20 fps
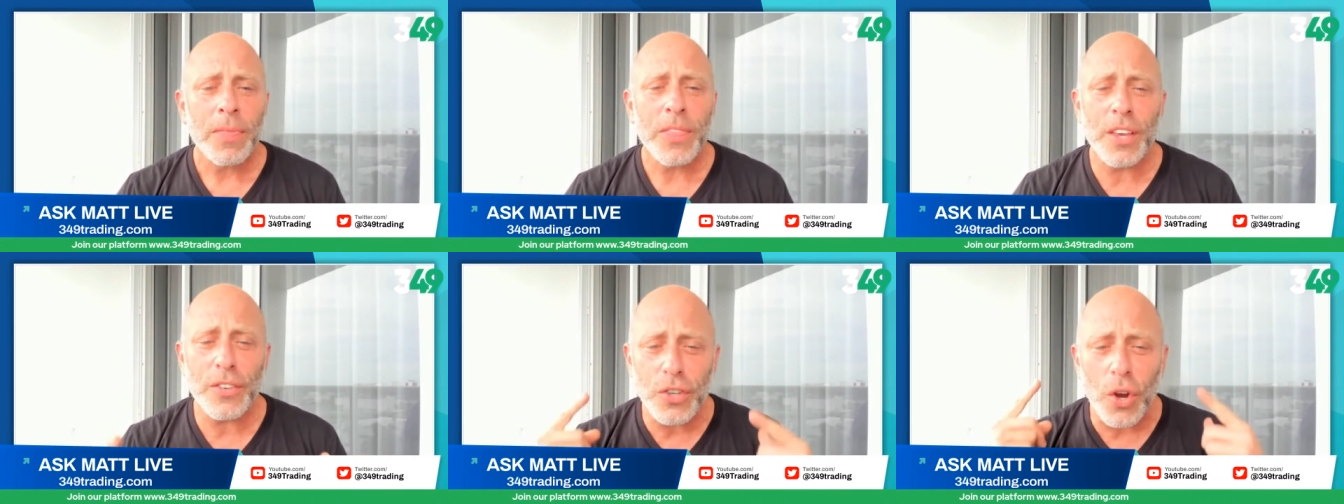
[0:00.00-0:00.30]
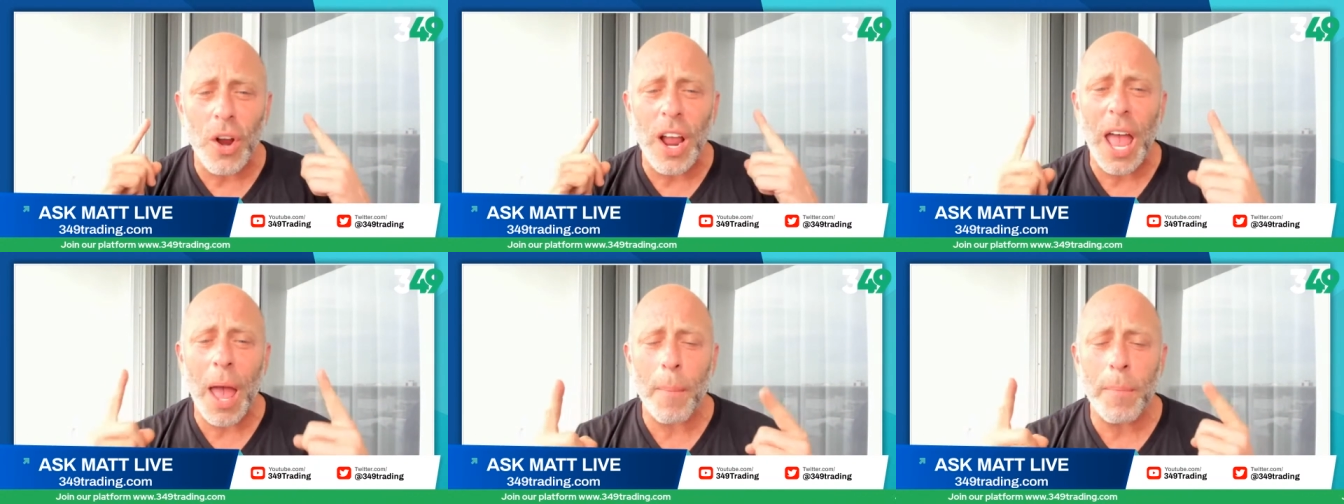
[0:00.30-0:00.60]

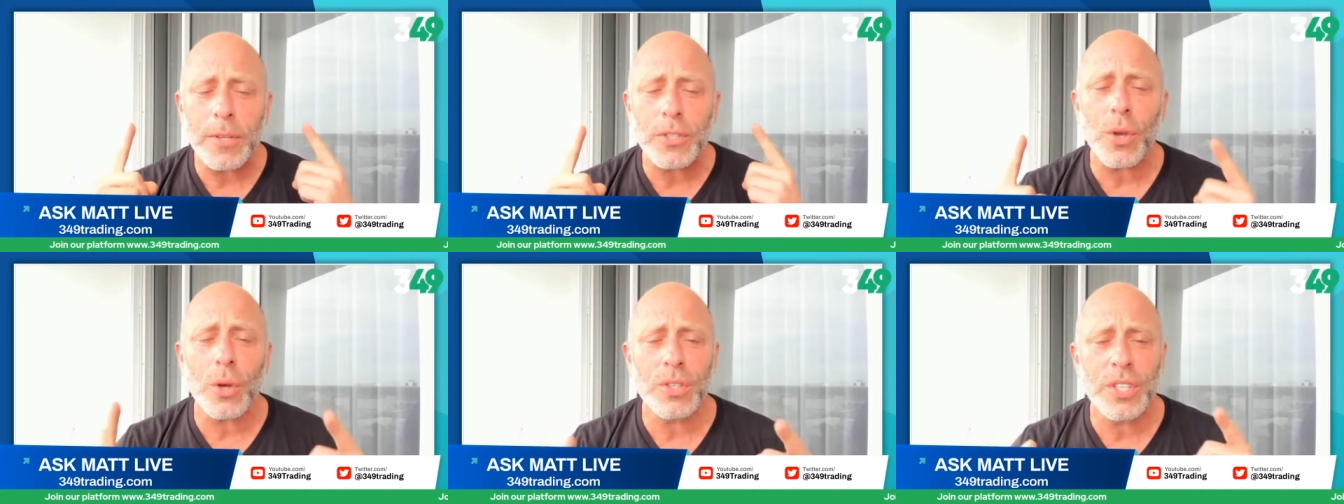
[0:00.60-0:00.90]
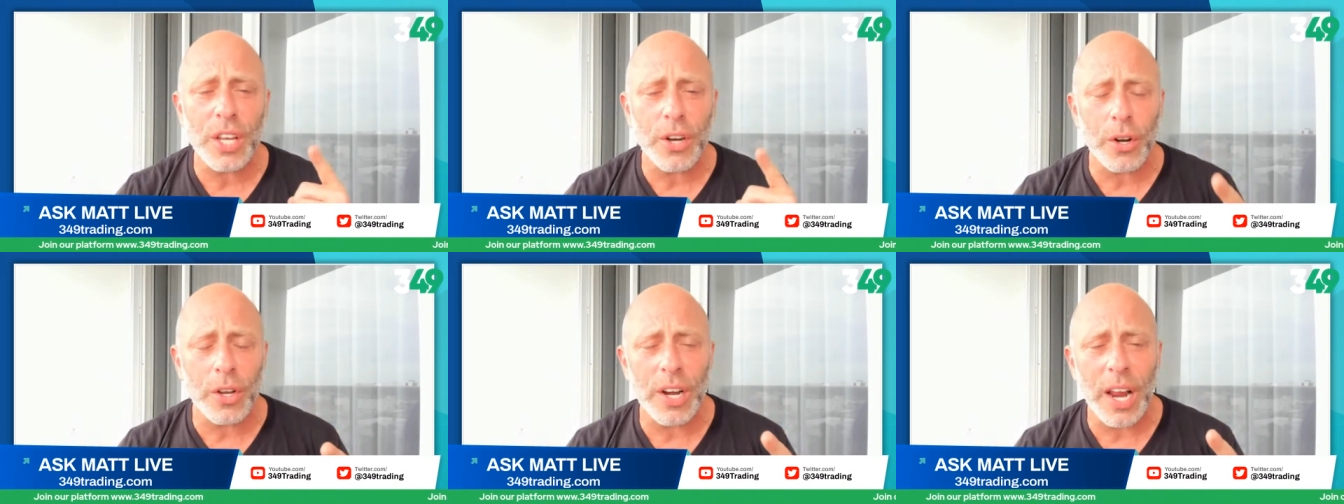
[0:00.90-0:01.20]
These are
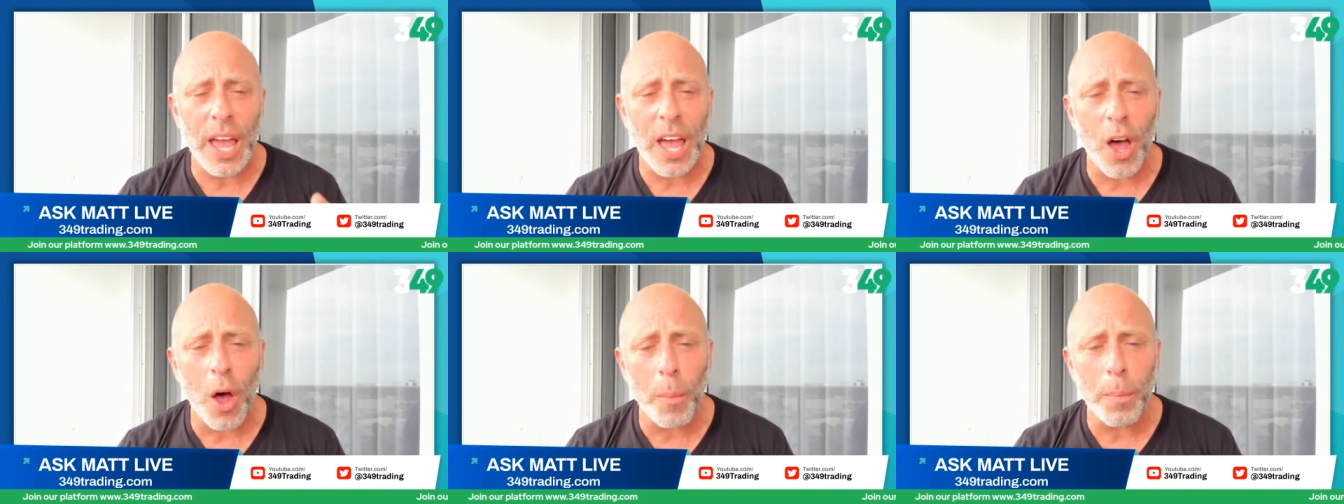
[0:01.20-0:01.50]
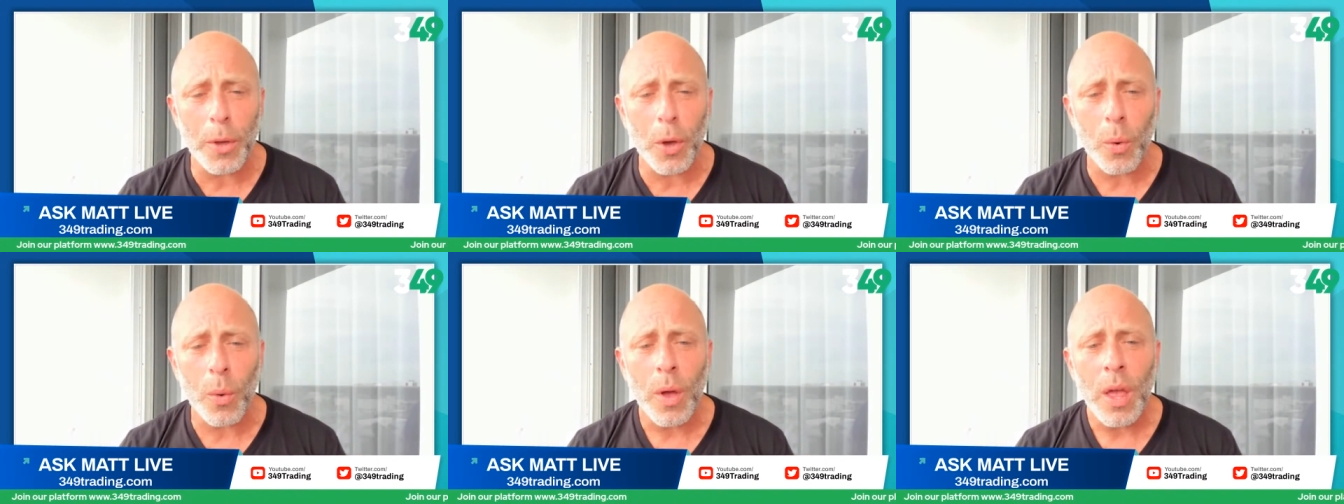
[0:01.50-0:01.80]
episodes that are going to
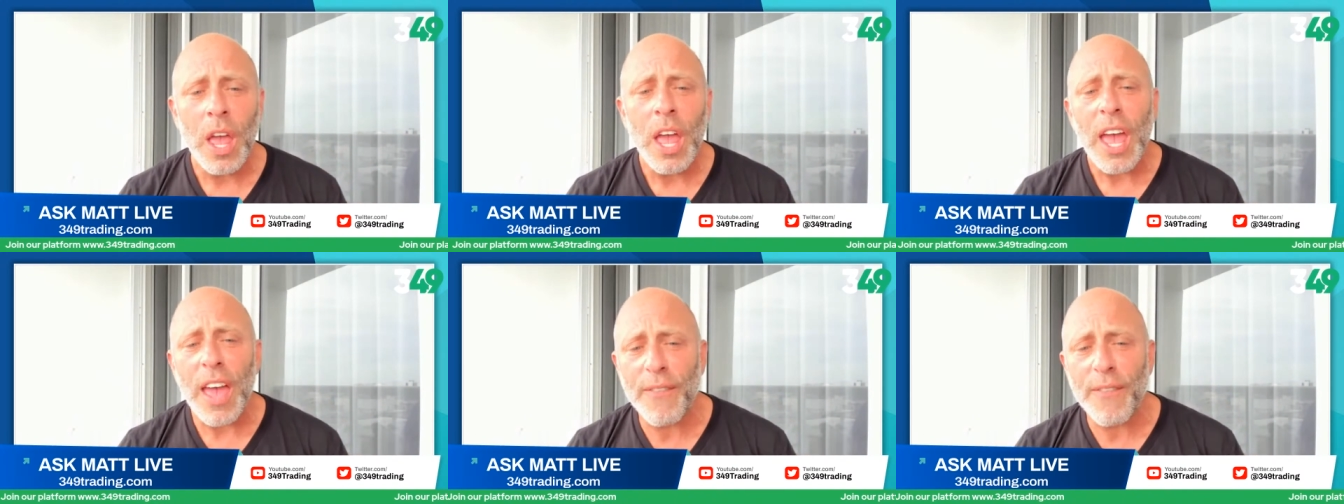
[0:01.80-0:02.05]
help you.